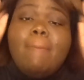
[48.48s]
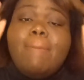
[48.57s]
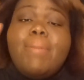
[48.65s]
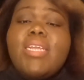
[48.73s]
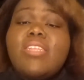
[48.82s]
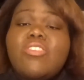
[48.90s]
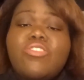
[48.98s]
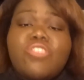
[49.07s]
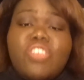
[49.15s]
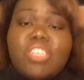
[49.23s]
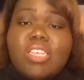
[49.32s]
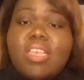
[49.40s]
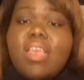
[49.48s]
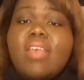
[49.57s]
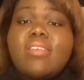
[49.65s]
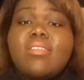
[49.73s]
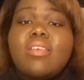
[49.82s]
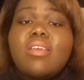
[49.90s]
but she
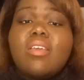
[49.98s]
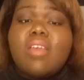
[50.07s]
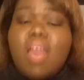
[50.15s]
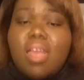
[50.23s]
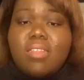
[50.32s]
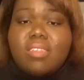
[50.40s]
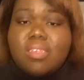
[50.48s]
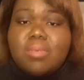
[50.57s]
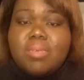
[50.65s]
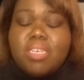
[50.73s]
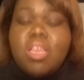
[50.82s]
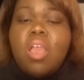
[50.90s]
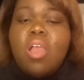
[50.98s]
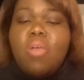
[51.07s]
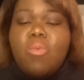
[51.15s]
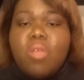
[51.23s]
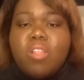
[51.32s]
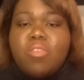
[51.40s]
has got to be
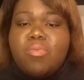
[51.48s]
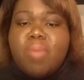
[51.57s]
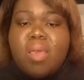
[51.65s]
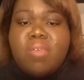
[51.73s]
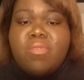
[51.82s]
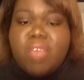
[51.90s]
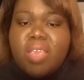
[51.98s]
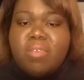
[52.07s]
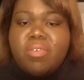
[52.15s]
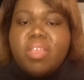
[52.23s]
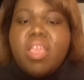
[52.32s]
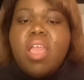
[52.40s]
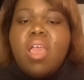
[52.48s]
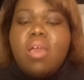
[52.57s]
one of my favorite